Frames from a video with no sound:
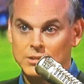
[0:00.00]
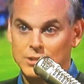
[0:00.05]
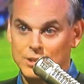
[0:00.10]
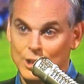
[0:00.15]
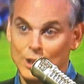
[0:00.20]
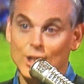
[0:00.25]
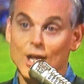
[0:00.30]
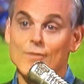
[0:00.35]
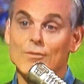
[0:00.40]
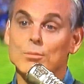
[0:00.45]
to
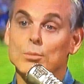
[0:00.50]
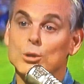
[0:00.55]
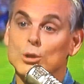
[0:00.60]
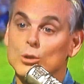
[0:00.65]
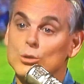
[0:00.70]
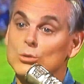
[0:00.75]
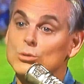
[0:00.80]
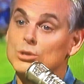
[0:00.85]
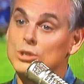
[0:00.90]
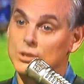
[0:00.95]
the lovable
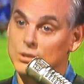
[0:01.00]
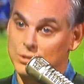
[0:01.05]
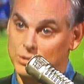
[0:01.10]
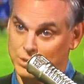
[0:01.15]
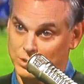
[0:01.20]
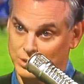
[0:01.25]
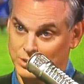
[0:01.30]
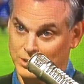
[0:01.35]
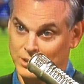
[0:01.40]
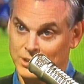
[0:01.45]

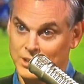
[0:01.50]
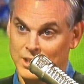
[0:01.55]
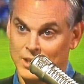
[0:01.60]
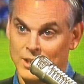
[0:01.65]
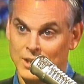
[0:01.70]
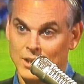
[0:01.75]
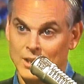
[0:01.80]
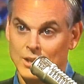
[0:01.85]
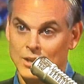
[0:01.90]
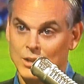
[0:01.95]
losers
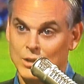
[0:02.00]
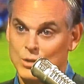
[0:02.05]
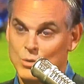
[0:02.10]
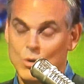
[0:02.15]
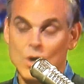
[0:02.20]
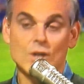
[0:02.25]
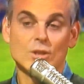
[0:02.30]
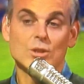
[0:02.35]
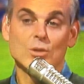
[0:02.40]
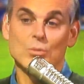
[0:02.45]

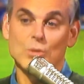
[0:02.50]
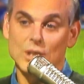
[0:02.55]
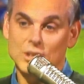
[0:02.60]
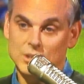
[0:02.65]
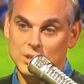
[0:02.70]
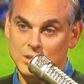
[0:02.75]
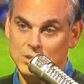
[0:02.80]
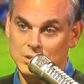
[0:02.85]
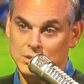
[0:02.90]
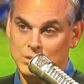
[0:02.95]
who aren't the
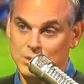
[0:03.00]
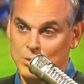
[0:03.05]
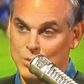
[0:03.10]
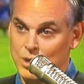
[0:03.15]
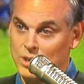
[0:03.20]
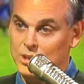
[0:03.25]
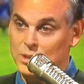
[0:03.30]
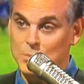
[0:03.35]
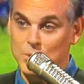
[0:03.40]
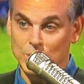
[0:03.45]
richest, who
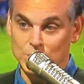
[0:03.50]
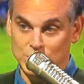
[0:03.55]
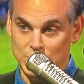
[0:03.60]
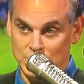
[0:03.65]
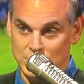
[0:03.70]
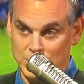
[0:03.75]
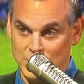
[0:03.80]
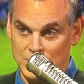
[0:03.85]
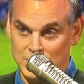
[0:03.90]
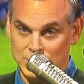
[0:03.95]
aren't the most
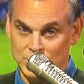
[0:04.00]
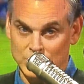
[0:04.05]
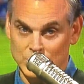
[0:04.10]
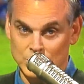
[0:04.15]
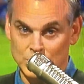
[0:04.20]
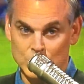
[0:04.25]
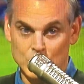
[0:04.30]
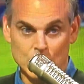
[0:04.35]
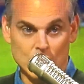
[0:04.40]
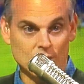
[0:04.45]

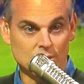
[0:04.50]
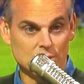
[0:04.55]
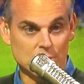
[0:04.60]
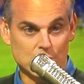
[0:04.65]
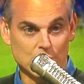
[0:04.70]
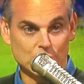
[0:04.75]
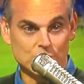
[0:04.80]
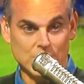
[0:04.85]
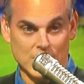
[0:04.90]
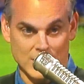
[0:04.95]
successful, who aren't the
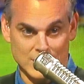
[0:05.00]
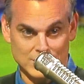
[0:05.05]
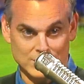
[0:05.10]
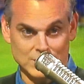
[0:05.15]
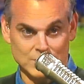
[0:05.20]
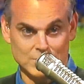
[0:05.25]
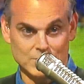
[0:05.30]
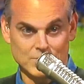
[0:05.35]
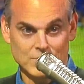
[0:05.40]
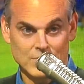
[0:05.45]
most
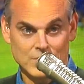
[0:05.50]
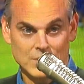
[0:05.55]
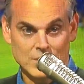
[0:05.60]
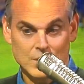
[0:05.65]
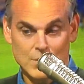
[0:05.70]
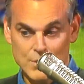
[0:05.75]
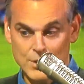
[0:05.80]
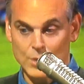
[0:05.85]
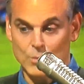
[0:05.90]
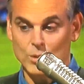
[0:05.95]
handsome.
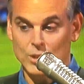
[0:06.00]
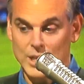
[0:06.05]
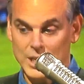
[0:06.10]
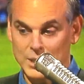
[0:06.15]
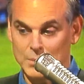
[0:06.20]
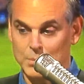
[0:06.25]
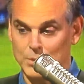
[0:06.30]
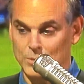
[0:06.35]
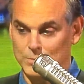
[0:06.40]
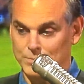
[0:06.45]
They're
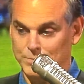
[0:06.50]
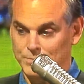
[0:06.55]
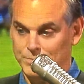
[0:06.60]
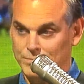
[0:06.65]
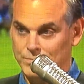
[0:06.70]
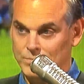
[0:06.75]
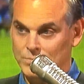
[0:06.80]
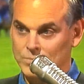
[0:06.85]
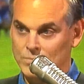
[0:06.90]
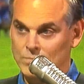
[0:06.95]
relatable.
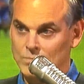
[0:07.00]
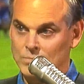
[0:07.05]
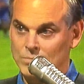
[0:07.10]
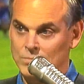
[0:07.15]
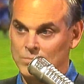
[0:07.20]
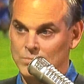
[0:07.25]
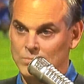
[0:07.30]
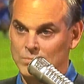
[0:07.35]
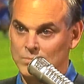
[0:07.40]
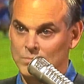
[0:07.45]

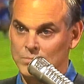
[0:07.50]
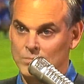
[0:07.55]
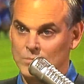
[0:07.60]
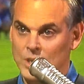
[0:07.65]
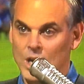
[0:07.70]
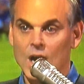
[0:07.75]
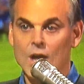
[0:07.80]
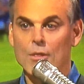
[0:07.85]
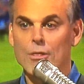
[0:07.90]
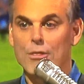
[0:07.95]

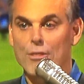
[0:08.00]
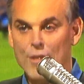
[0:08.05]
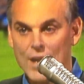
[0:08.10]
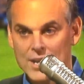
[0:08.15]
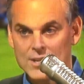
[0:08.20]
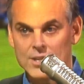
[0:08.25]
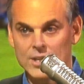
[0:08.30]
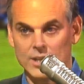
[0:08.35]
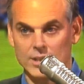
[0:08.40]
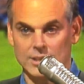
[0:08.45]

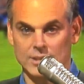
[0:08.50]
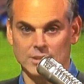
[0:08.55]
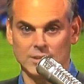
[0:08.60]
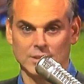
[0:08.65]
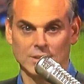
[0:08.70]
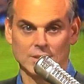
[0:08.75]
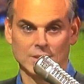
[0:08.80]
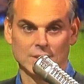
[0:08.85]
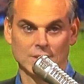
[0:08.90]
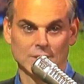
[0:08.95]
Authentic.
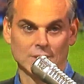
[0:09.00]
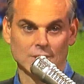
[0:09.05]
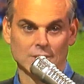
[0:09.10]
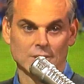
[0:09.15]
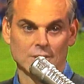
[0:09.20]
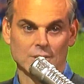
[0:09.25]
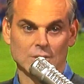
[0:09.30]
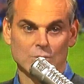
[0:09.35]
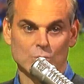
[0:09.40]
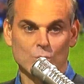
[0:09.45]

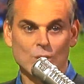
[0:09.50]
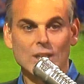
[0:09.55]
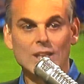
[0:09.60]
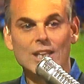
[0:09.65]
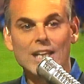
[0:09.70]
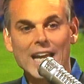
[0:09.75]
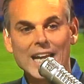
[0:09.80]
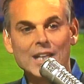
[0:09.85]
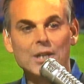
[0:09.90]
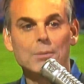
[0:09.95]

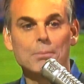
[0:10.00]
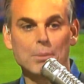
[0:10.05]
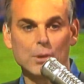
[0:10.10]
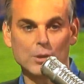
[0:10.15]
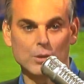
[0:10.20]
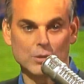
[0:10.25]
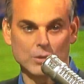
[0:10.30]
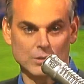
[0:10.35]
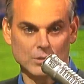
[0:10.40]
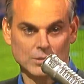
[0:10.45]

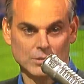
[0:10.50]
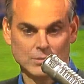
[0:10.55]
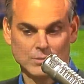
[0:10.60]
Relatable.